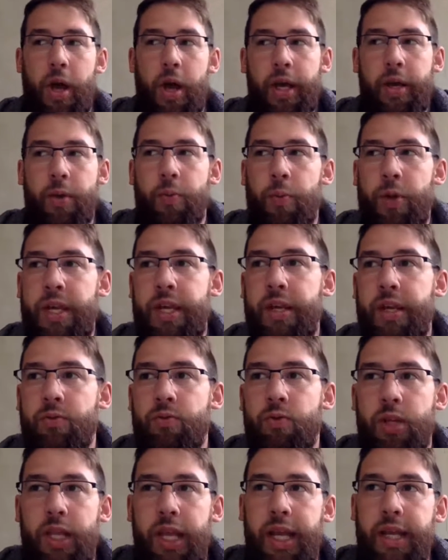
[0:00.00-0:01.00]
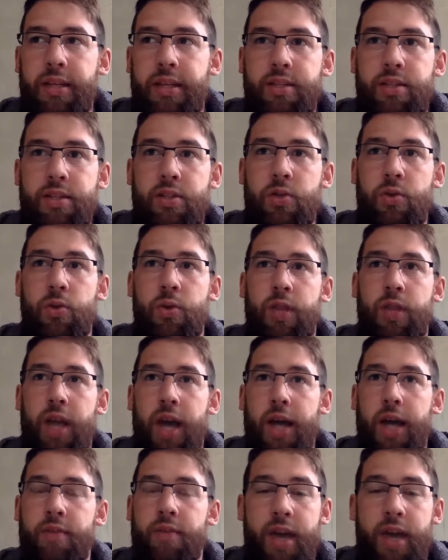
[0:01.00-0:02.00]
Like we can relate to a
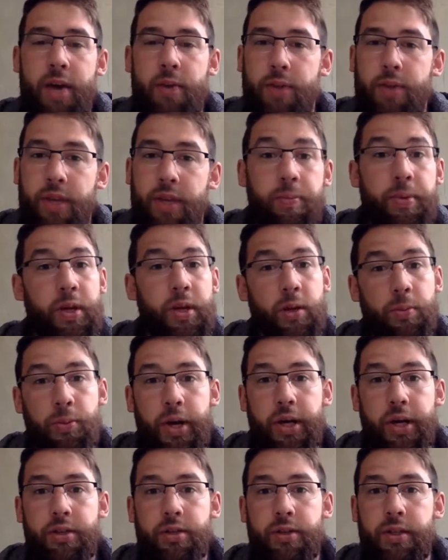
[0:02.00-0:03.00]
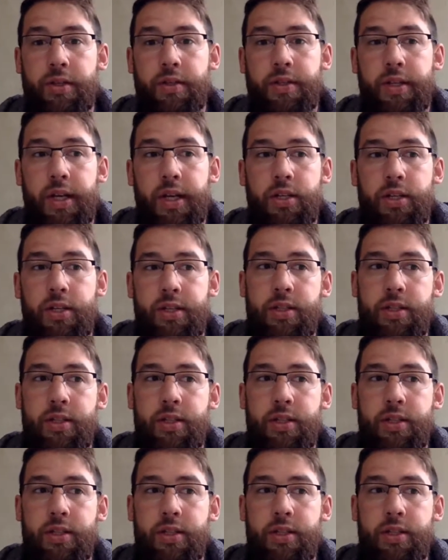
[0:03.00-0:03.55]
lot of that with like peer pressure and such.